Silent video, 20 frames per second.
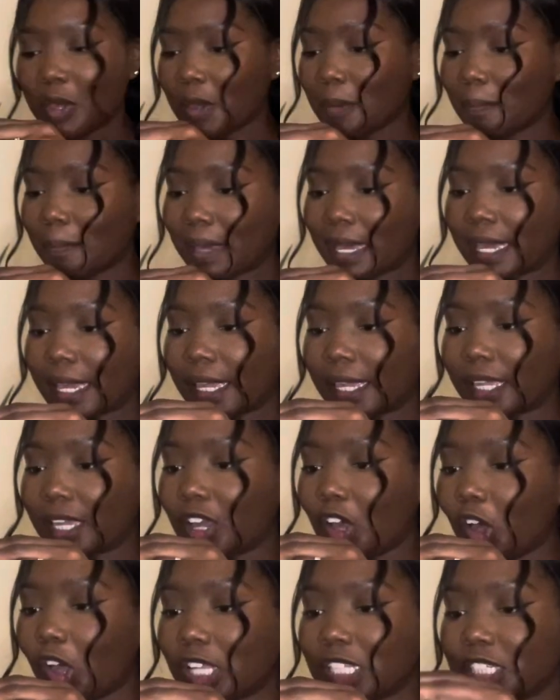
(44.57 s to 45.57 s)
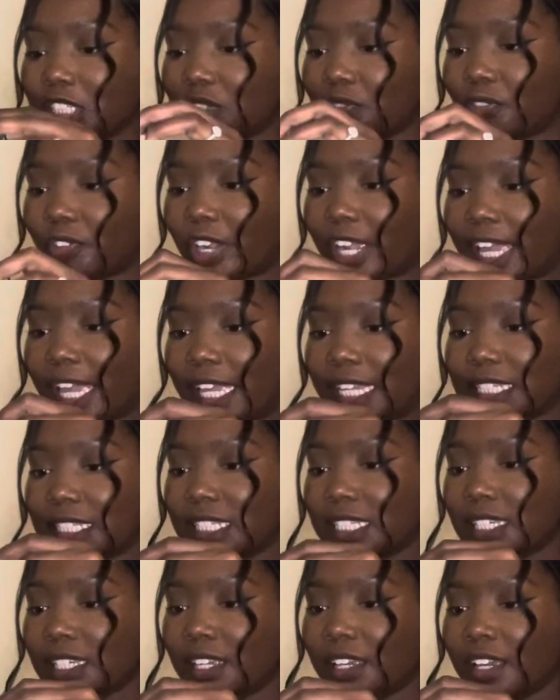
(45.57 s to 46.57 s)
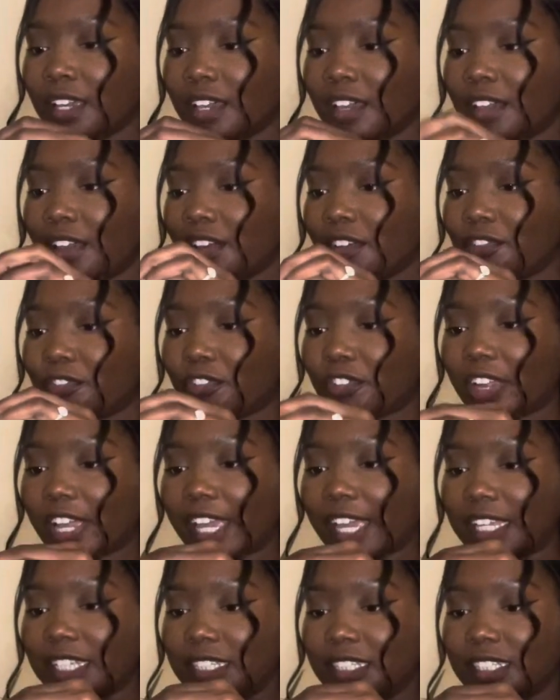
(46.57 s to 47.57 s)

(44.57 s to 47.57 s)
my college friend, Fred,